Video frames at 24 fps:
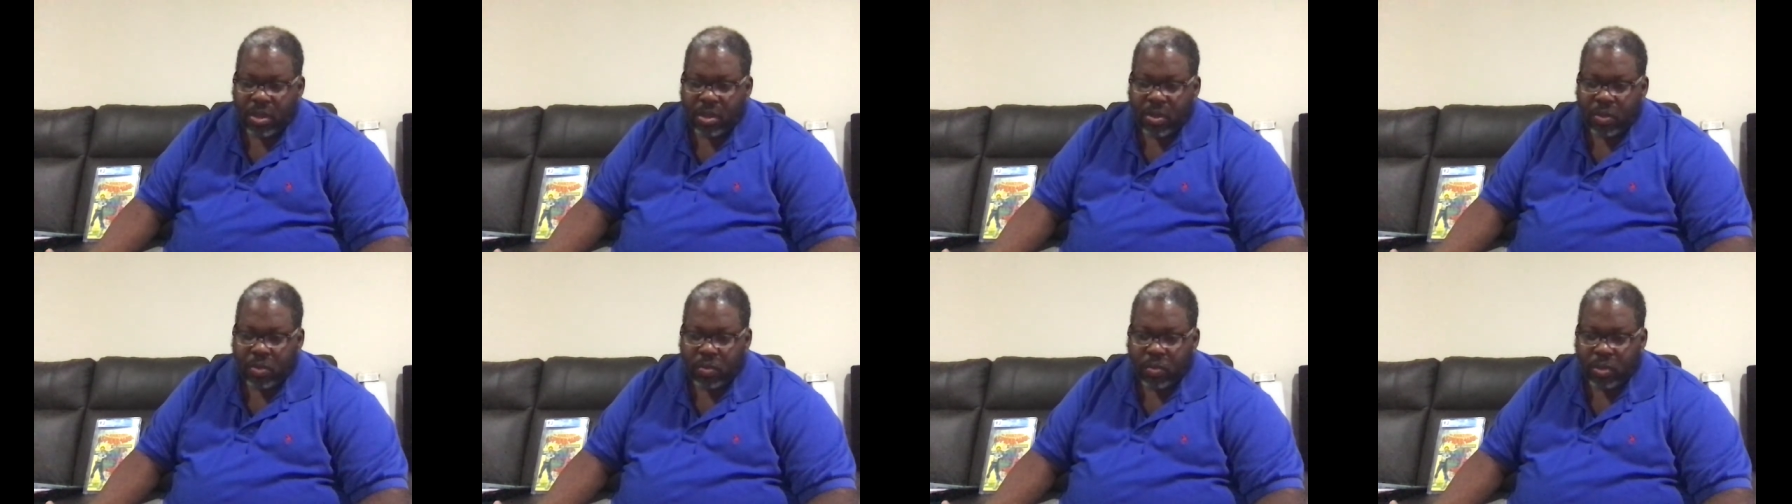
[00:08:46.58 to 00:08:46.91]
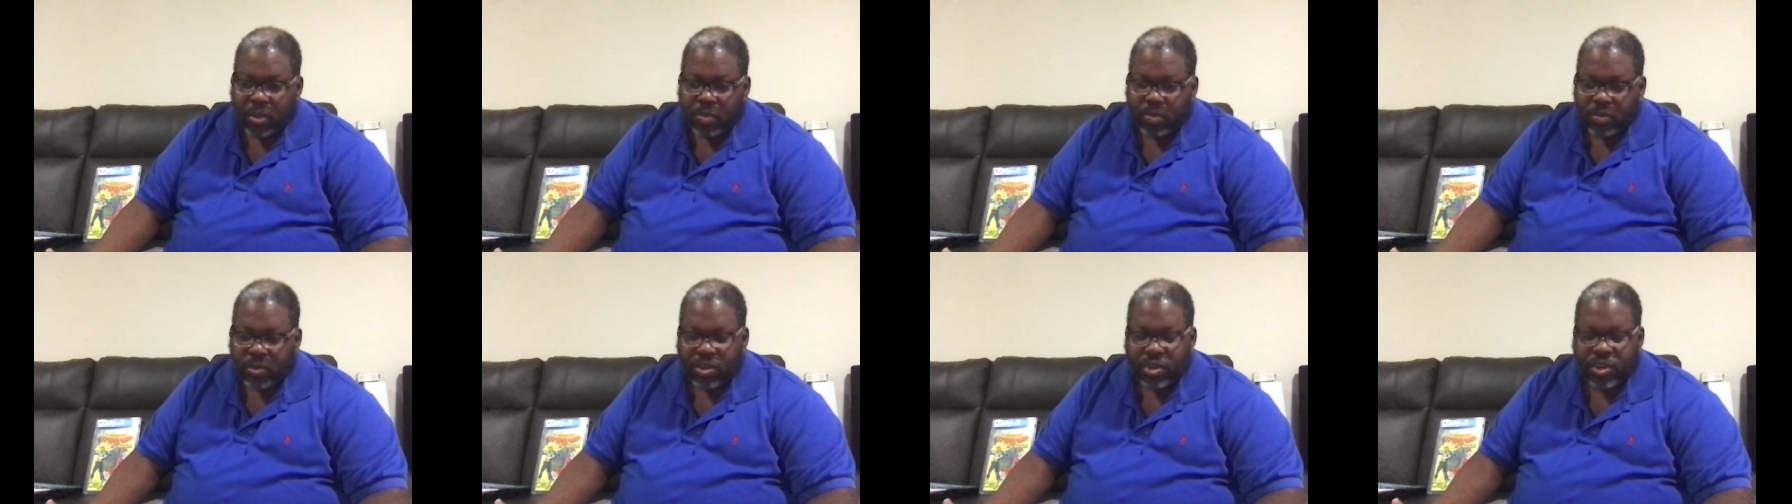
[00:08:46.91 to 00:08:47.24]

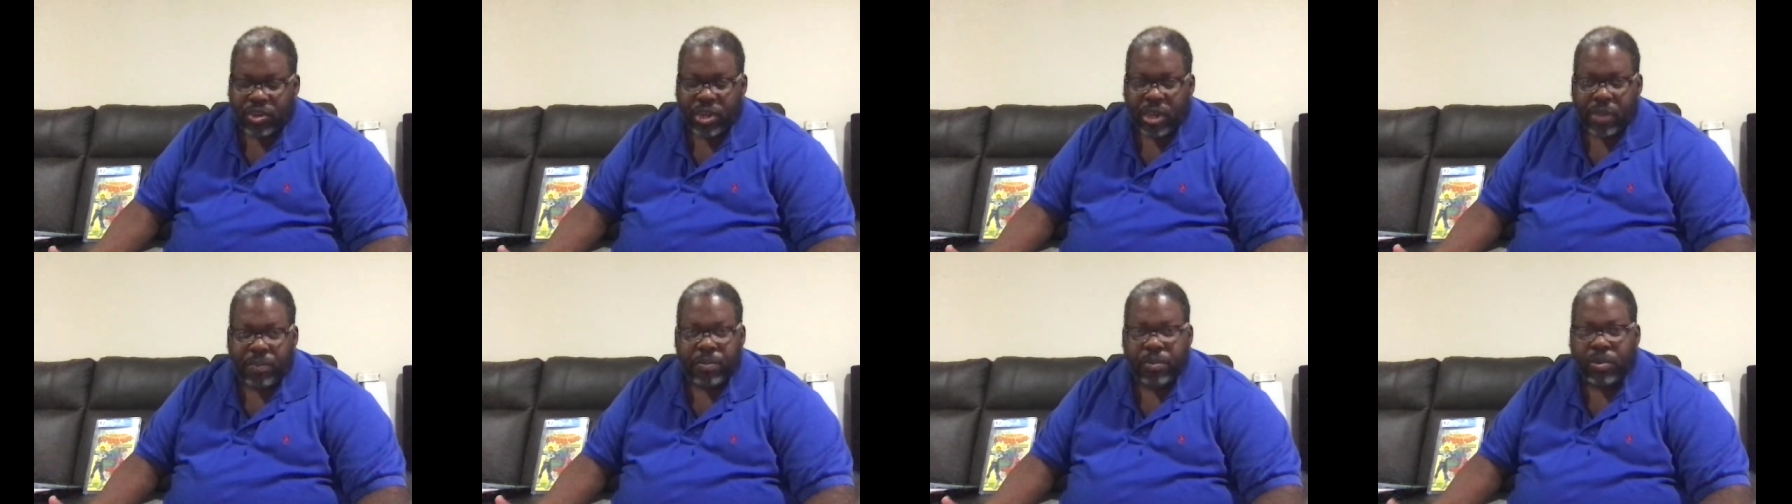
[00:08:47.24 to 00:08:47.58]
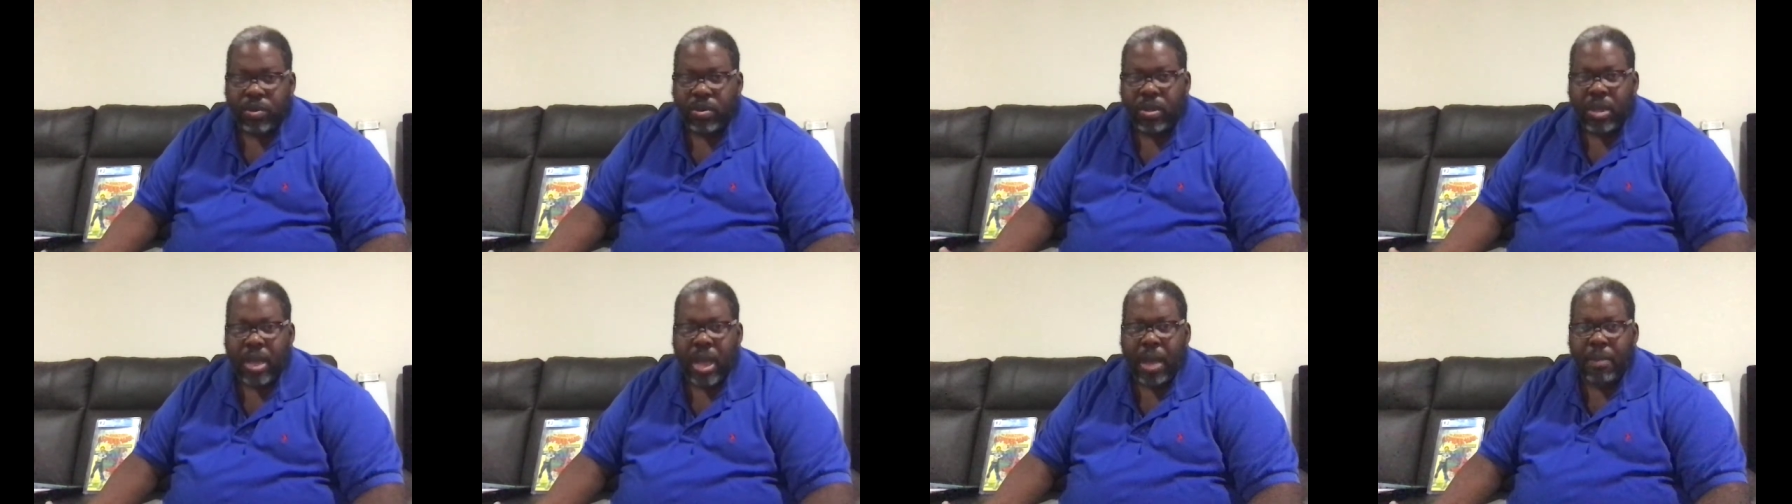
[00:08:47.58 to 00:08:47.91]
what shape your
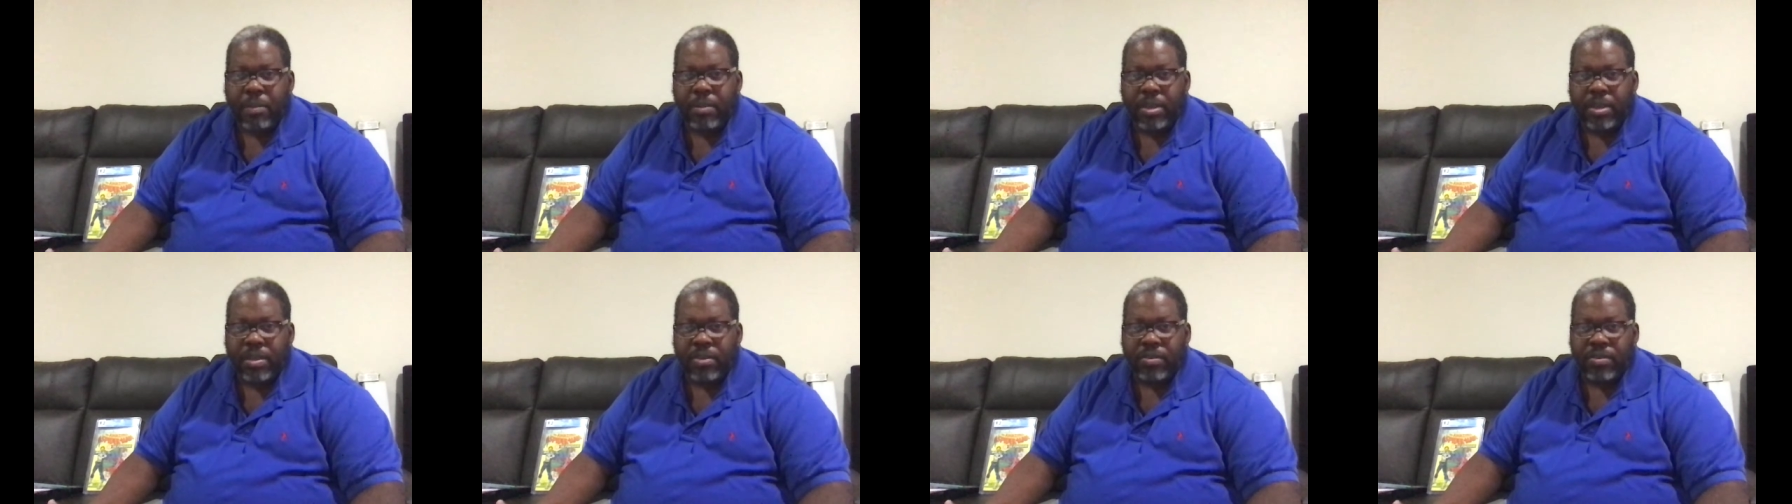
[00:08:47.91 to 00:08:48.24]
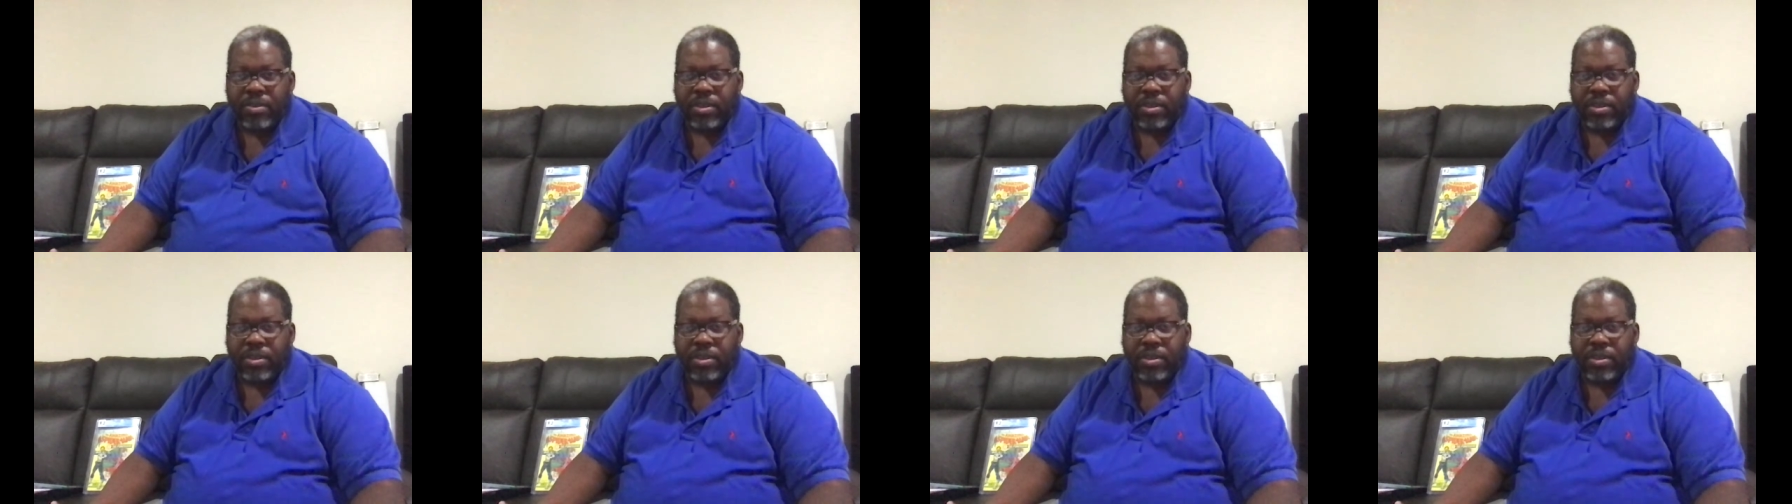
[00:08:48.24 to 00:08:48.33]
comic is